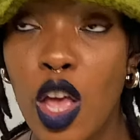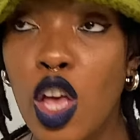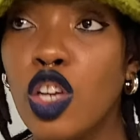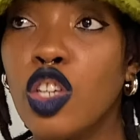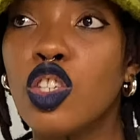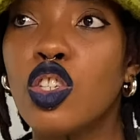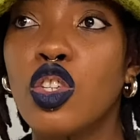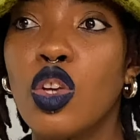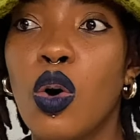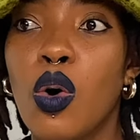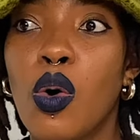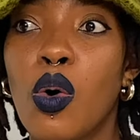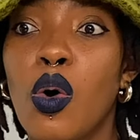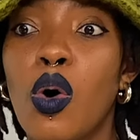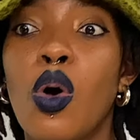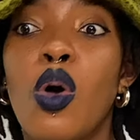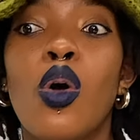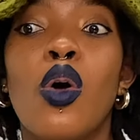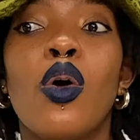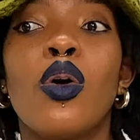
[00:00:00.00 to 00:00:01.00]

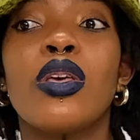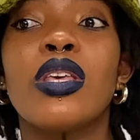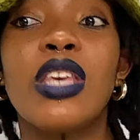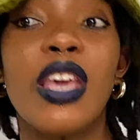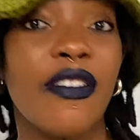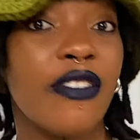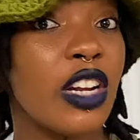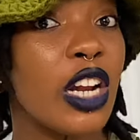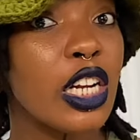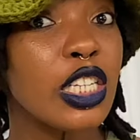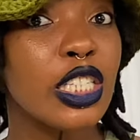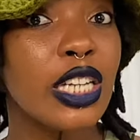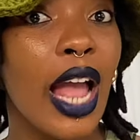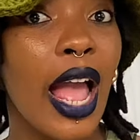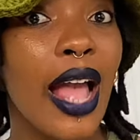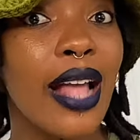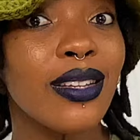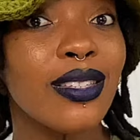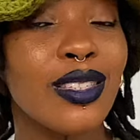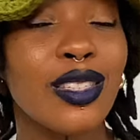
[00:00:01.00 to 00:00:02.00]
So give it a
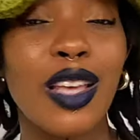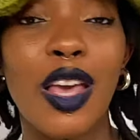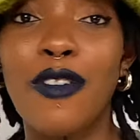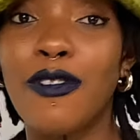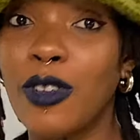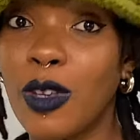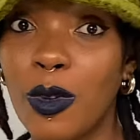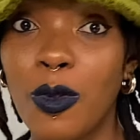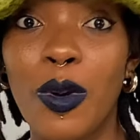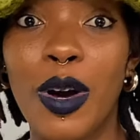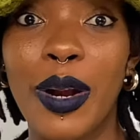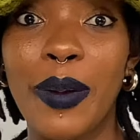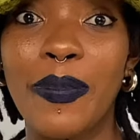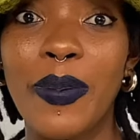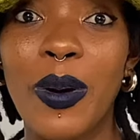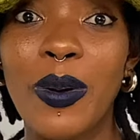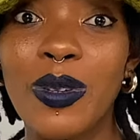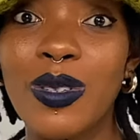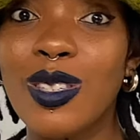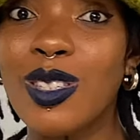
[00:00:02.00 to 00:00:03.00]
chance. If you want to
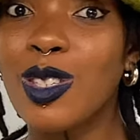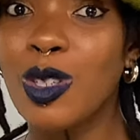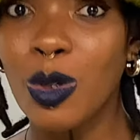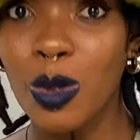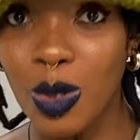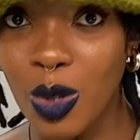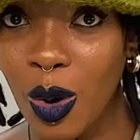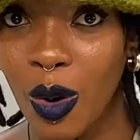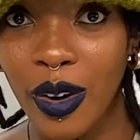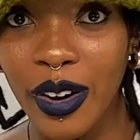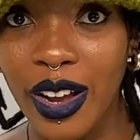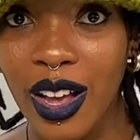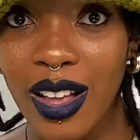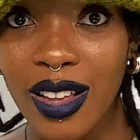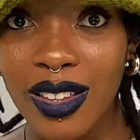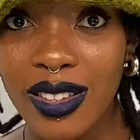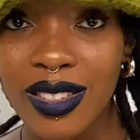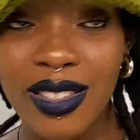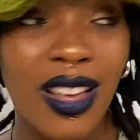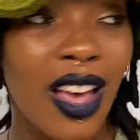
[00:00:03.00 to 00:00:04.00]
post
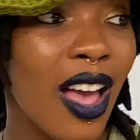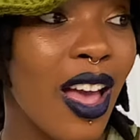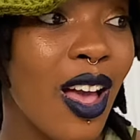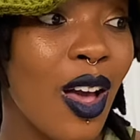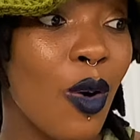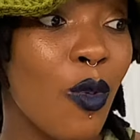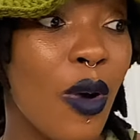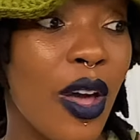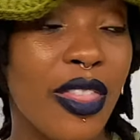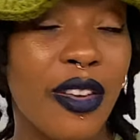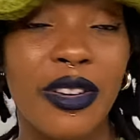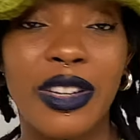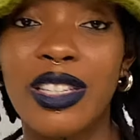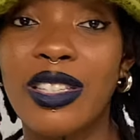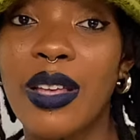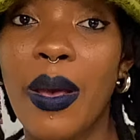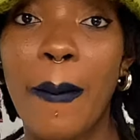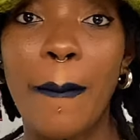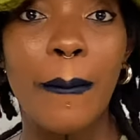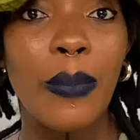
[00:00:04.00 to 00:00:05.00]
tutorials, whether
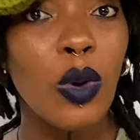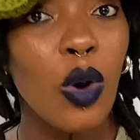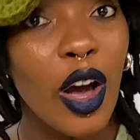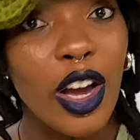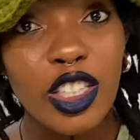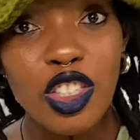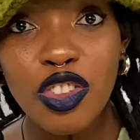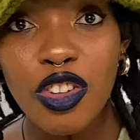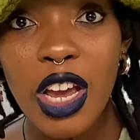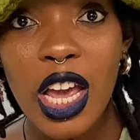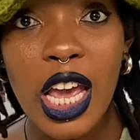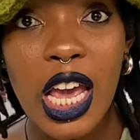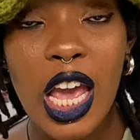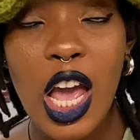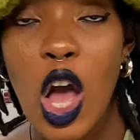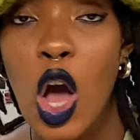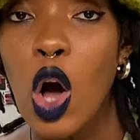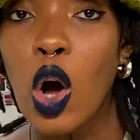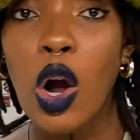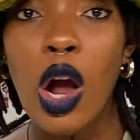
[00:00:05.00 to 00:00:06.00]
it's embroidery
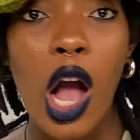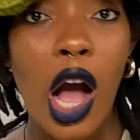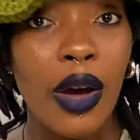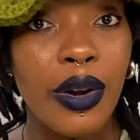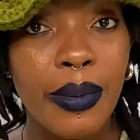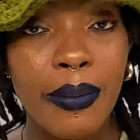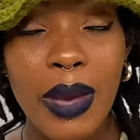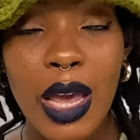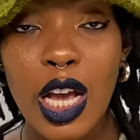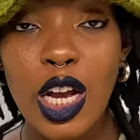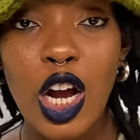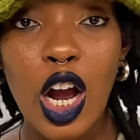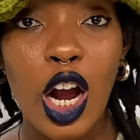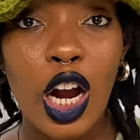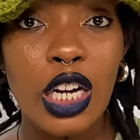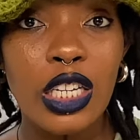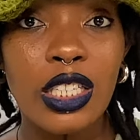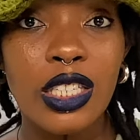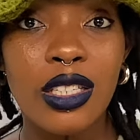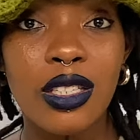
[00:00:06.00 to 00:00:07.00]
or how to make
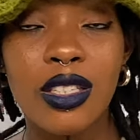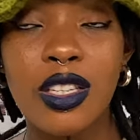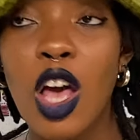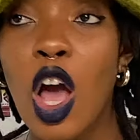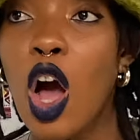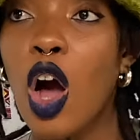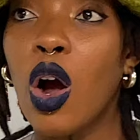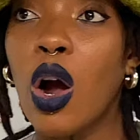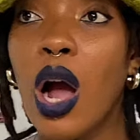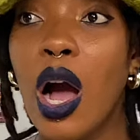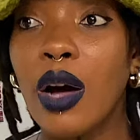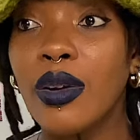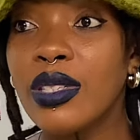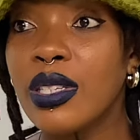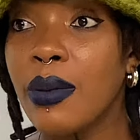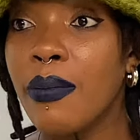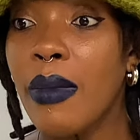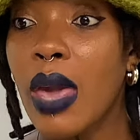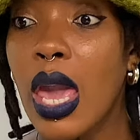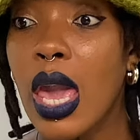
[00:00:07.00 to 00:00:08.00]
curtains or how
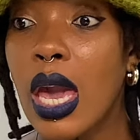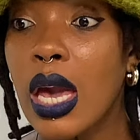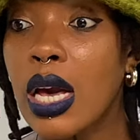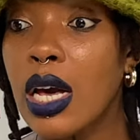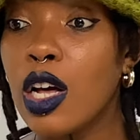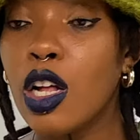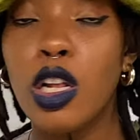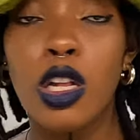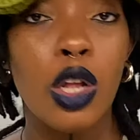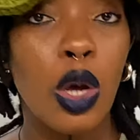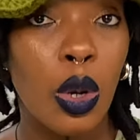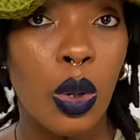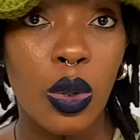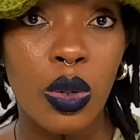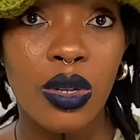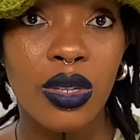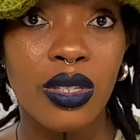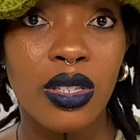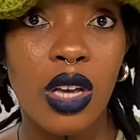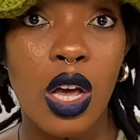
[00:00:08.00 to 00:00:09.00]
to make
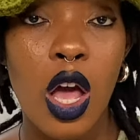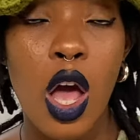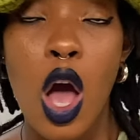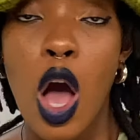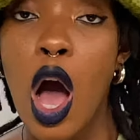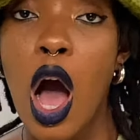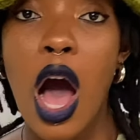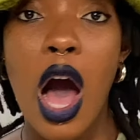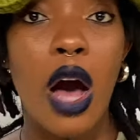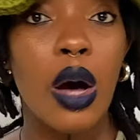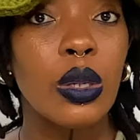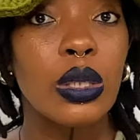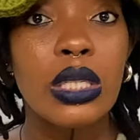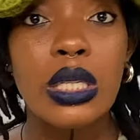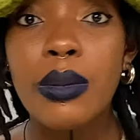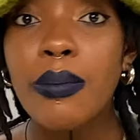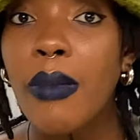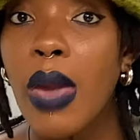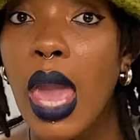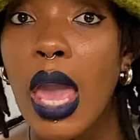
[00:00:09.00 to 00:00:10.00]
clothes, how
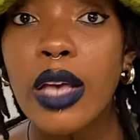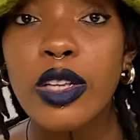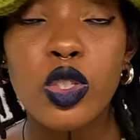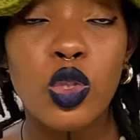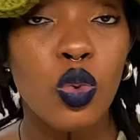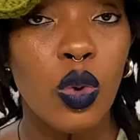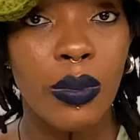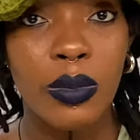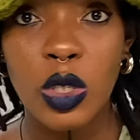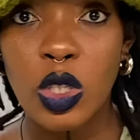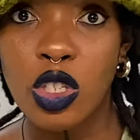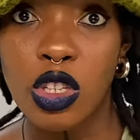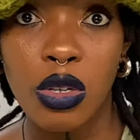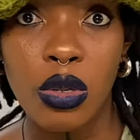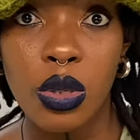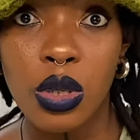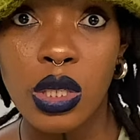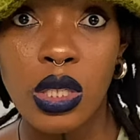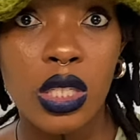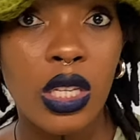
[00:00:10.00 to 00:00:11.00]
to make
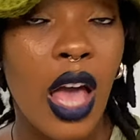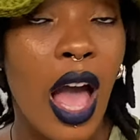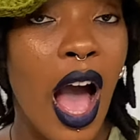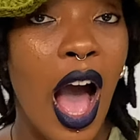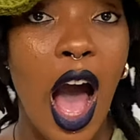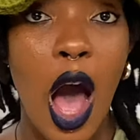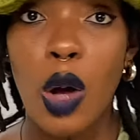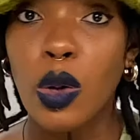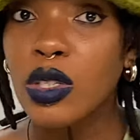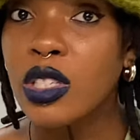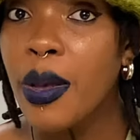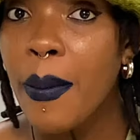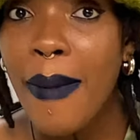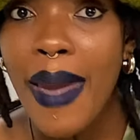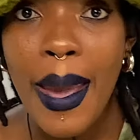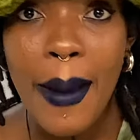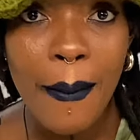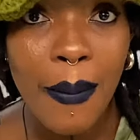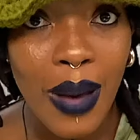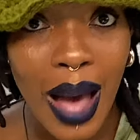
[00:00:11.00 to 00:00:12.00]
swimsuits, how to
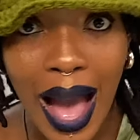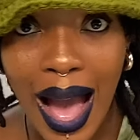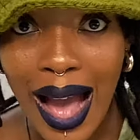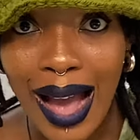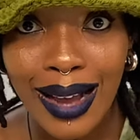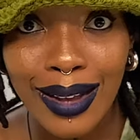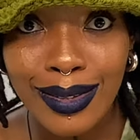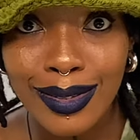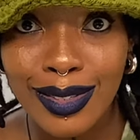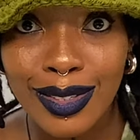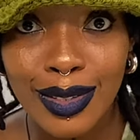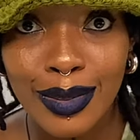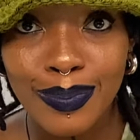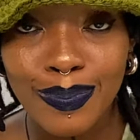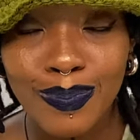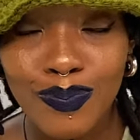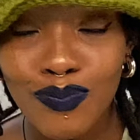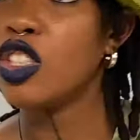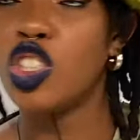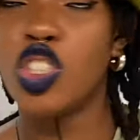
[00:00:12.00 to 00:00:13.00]
make bags,
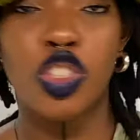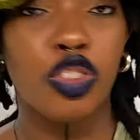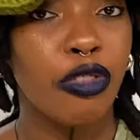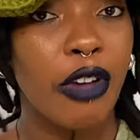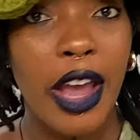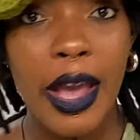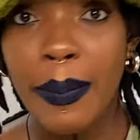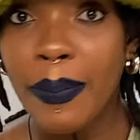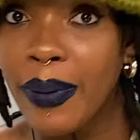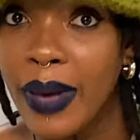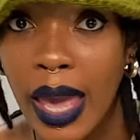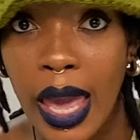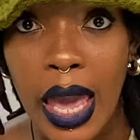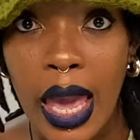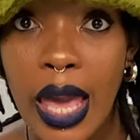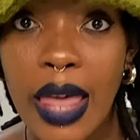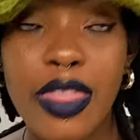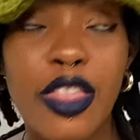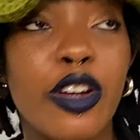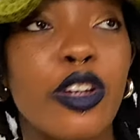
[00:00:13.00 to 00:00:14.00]

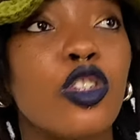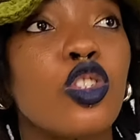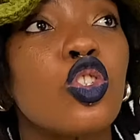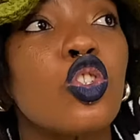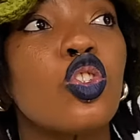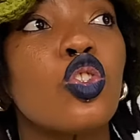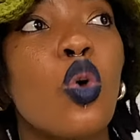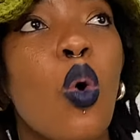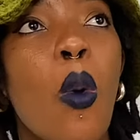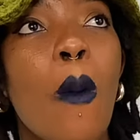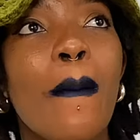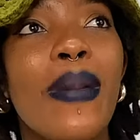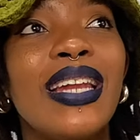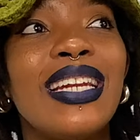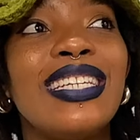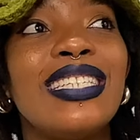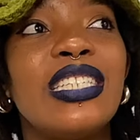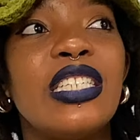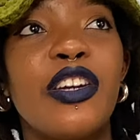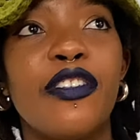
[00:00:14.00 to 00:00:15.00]
draping, there's so
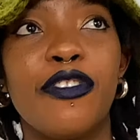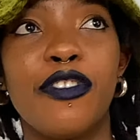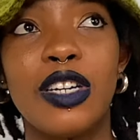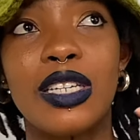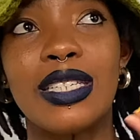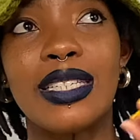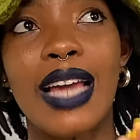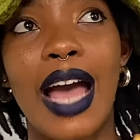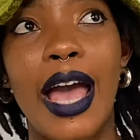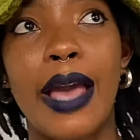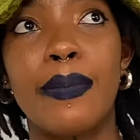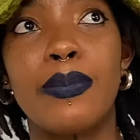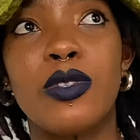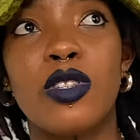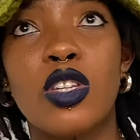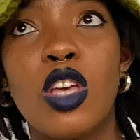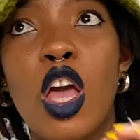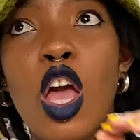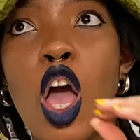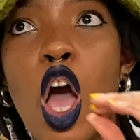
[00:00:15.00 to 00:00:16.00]
many different
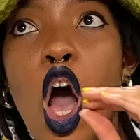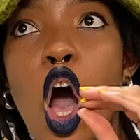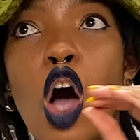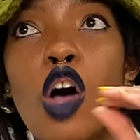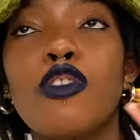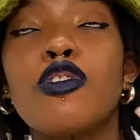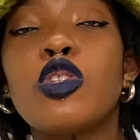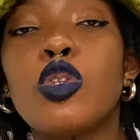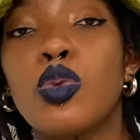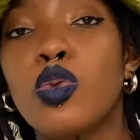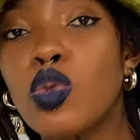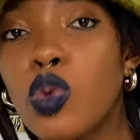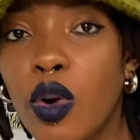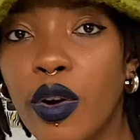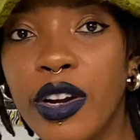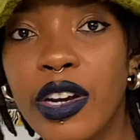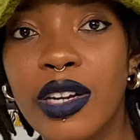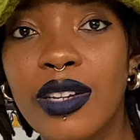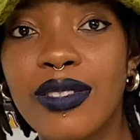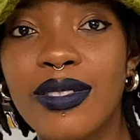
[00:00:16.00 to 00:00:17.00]
types of
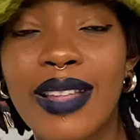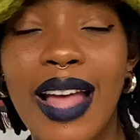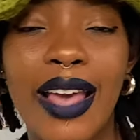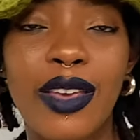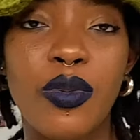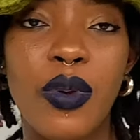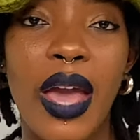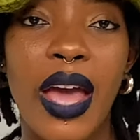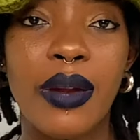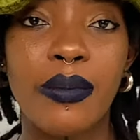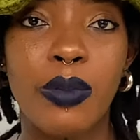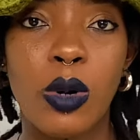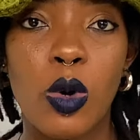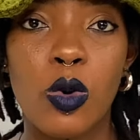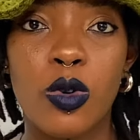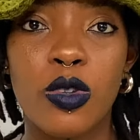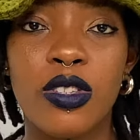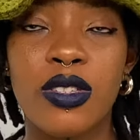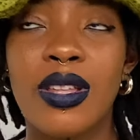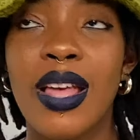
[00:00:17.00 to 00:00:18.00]
tutorials that you can
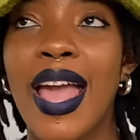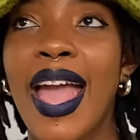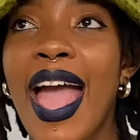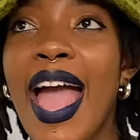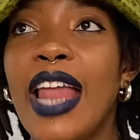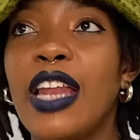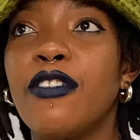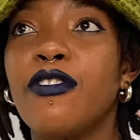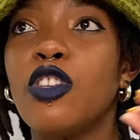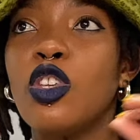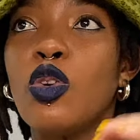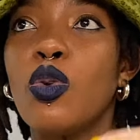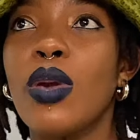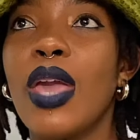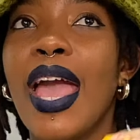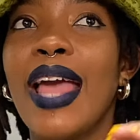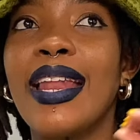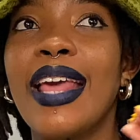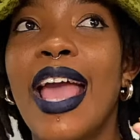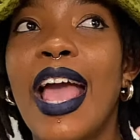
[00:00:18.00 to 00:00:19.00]
post. And if you
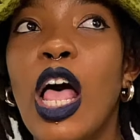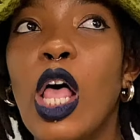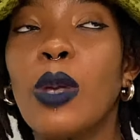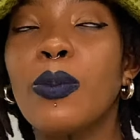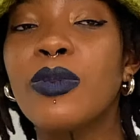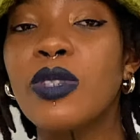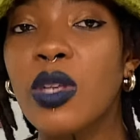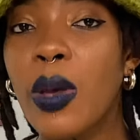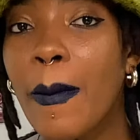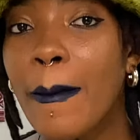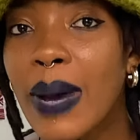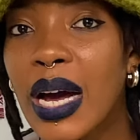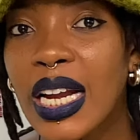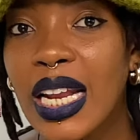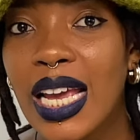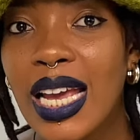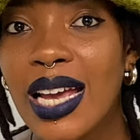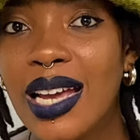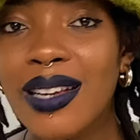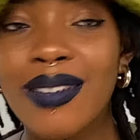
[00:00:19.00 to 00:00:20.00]
can help
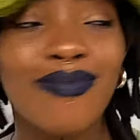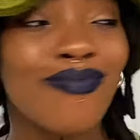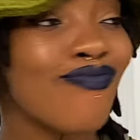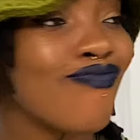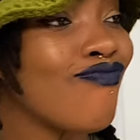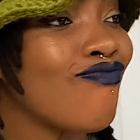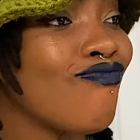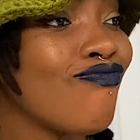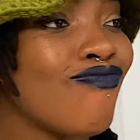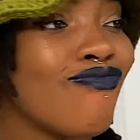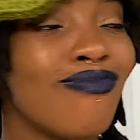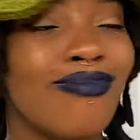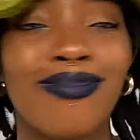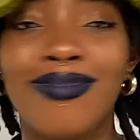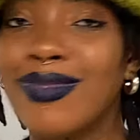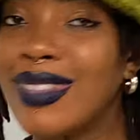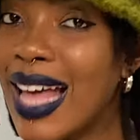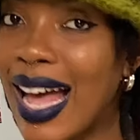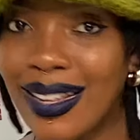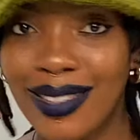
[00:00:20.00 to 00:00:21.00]
somebody,
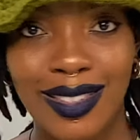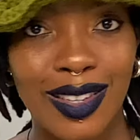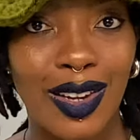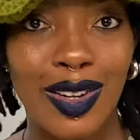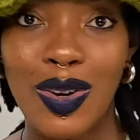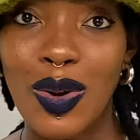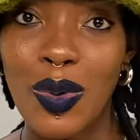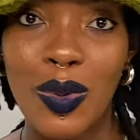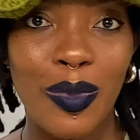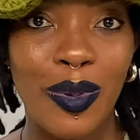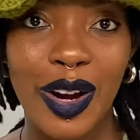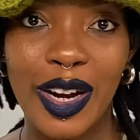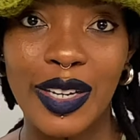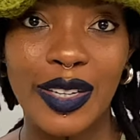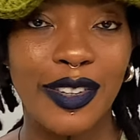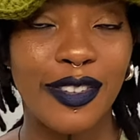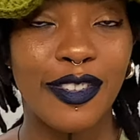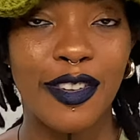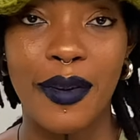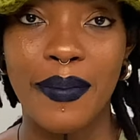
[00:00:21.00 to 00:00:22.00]
that's a
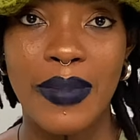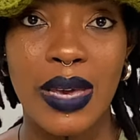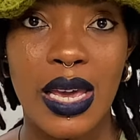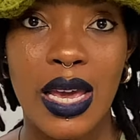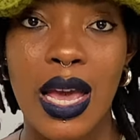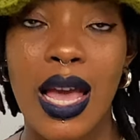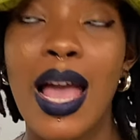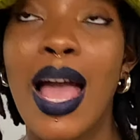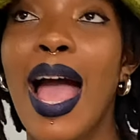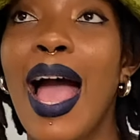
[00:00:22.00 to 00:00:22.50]
no-brainer for me.